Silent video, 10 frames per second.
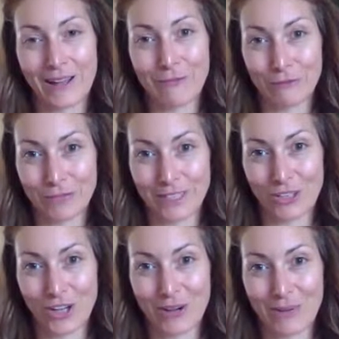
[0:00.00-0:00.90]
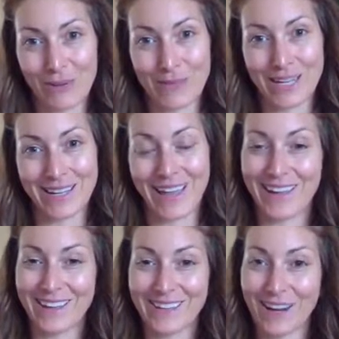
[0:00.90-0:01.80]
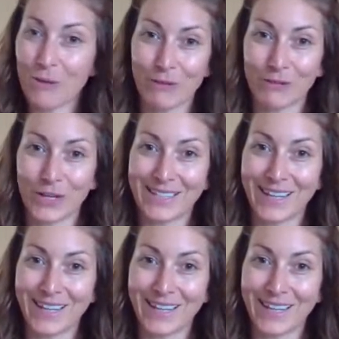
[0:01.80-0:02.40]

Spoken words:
feel free to share with me, and I hope you have a great